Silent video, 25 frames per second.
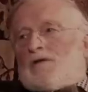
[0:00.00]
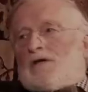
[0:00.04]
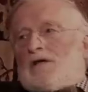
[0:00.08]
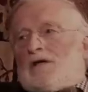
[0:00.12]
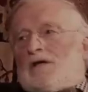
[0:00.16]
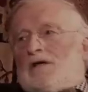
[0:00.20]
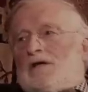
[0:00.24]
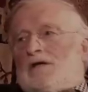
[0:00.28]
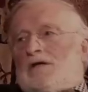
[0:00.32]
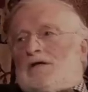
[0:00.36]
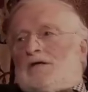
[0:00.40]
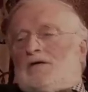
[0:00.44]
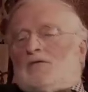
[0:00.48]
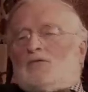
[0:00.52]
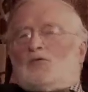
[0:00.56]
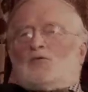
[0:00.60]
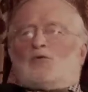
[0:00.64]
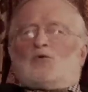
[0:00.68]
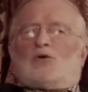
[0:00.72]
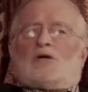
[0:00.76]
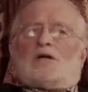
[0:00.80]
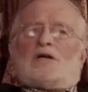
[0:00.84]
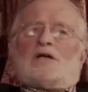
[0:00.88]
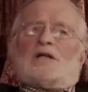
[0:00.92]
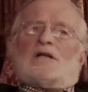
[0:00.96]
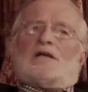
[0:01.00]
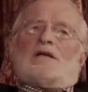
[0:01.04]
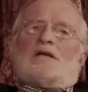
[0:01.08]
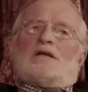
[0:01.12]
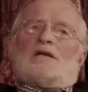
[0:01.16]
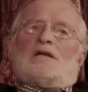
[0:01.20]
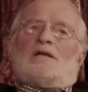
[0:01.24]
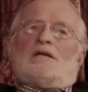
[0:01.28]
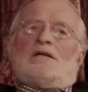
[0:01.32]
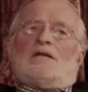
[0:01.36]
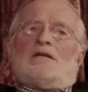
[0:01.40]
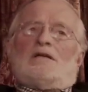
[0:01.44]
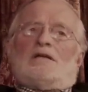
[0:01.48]
They
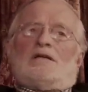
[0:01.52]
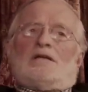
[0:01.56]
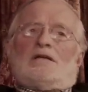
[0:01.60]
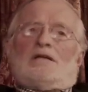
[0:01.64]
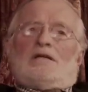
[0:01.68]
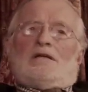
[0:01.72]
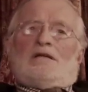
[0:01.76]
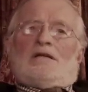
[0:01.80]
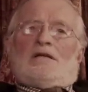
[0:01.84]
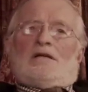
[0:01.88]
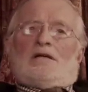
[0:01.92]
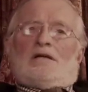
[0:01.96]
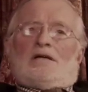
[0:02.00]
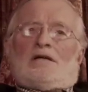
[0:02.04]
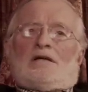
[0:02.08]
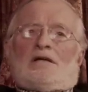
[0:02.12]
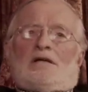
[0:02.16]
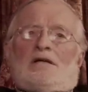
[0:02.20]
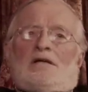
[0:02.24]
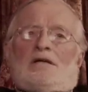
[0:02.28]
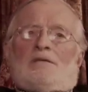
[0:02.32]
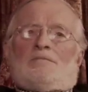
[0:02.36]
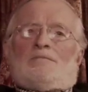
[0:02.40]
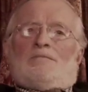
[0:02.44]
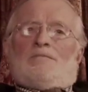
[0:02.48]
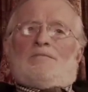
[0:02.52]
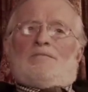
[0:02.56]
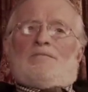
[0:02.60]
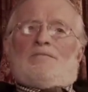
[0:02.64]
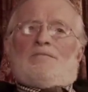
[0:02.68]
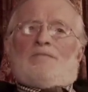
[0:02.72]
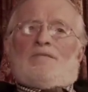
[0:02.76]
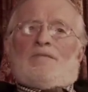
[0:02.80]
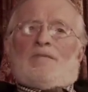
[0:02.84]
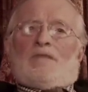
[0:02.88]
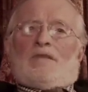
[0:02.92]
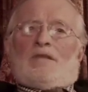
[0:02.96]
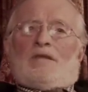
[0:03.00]
really
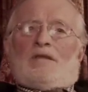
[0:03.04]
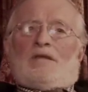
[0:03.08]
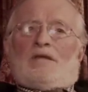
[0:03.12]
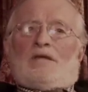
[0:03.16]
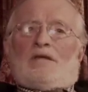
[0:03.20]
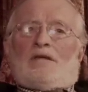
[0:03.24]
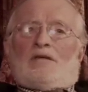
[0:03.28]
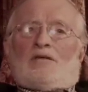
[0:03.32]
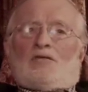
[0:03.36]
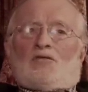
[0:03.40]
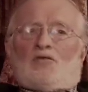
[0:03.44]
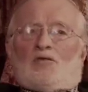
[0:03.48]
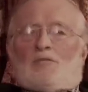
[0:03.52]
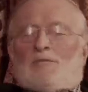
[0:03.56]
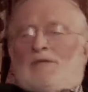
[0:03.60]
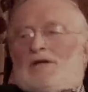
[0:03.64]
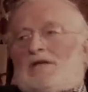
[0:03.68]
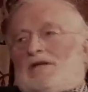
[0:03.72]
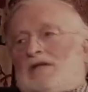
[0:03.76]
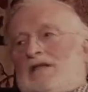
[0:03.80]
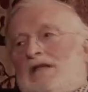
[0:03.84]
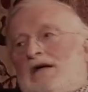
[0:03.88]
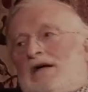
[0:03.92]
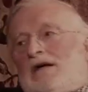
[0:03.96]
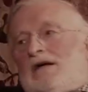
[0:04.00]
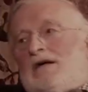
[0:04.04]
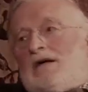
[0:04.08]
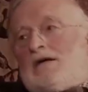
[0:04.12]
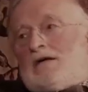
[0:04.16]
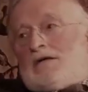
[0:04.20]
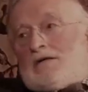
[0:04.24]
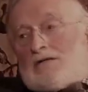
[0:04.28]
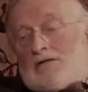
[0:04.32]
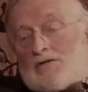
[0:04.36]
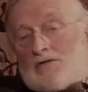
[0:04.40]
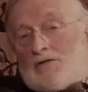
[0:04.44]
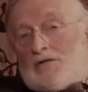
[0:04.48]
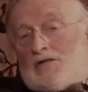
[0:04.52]
took me to their
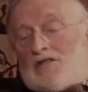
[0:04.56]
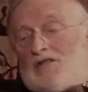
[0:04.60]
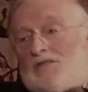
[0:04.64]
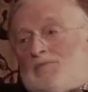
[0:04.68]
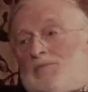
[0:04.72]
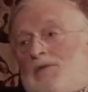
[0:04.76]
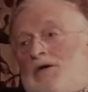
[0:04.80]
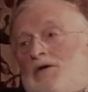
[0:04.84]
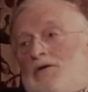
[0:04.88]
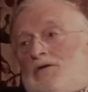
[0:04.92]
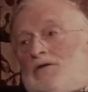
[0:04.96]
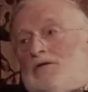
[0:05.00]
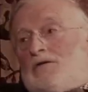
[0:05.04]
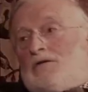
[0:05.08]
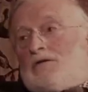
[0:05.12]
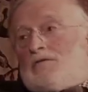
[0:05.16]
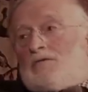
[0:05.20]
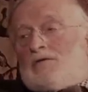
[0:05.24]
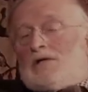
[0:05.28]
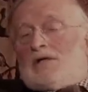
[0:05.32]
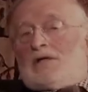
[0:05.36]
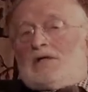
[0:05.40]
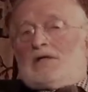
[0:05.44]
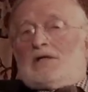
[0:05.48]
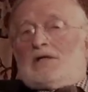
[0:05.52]
heart, took us both, really.